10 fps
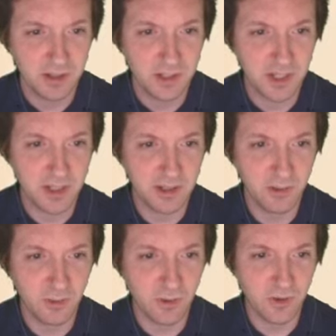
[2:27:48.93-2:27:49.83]
tin
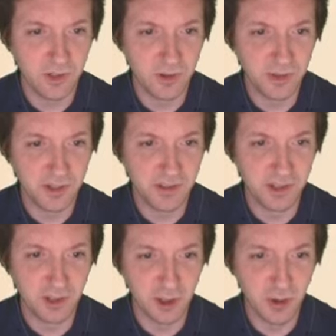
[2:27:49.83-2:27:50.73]
ore is only on the
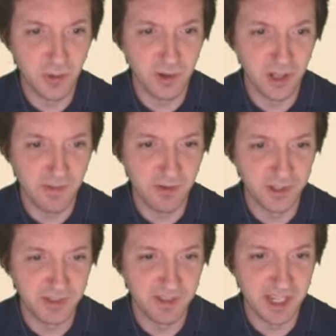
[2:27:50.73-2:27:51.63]
lower levels
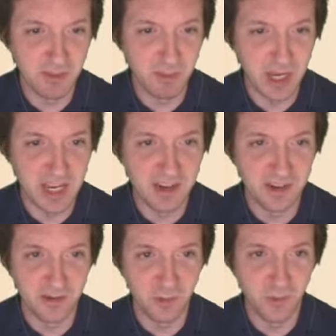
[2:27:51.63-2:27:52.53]
of the
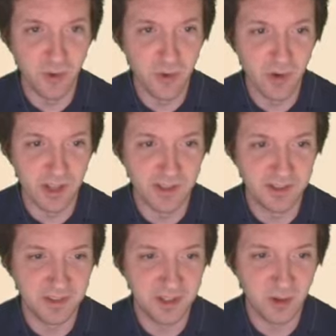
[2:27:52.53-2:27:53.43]
abandoned
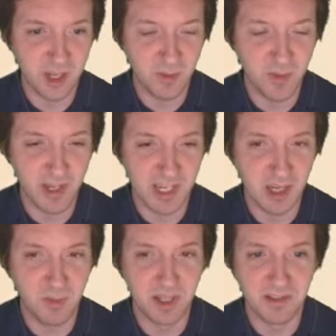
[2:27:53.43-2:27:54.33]
ruins. Okay, maybe I
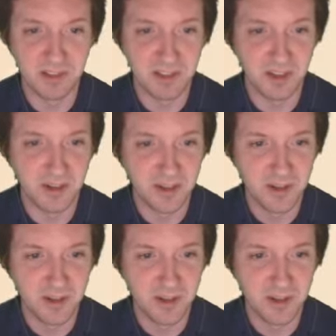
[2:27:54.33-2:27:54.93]
can't make this yet.